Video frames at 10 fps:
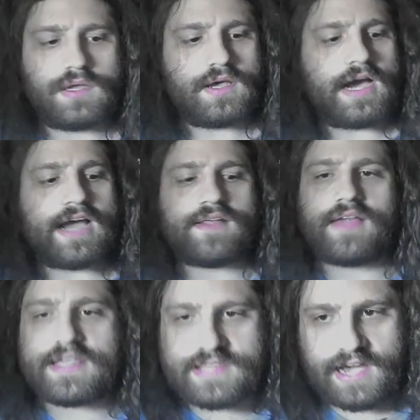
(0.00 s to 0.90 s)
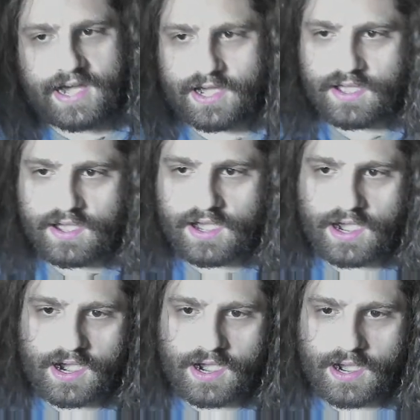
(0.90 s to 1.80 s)
I like that.
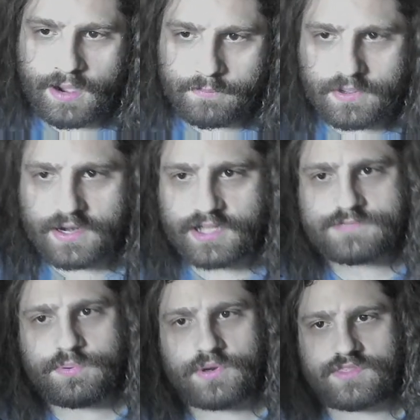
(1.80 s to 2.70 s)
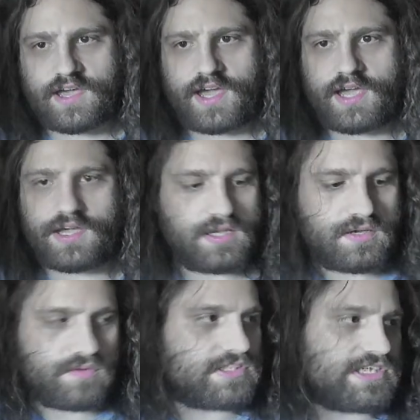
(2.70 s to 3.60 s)
I'm going to export that.
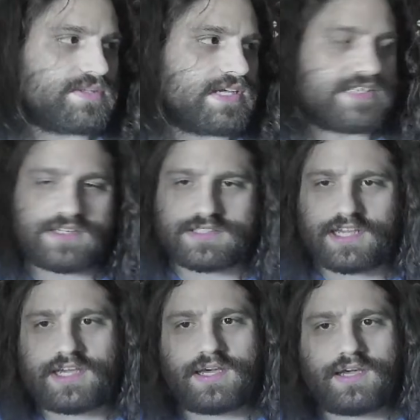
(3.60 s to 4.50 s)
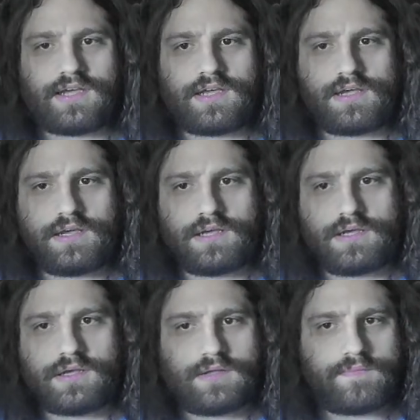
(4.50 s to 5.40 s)
Let's see what that sounds like.
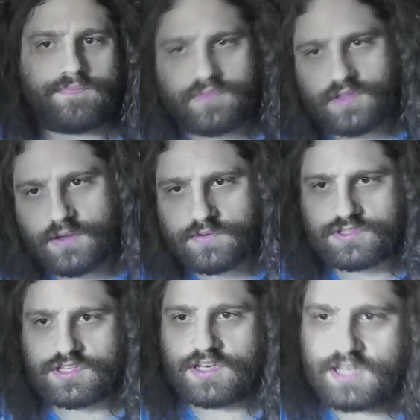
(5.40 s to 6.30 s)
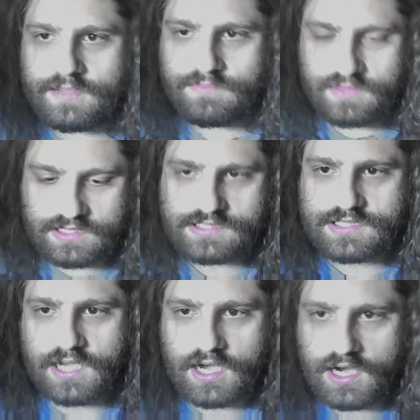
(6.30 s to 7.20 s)
I'm just going to name this
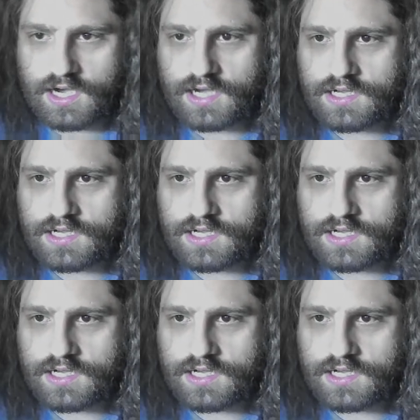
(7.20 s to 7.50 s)
and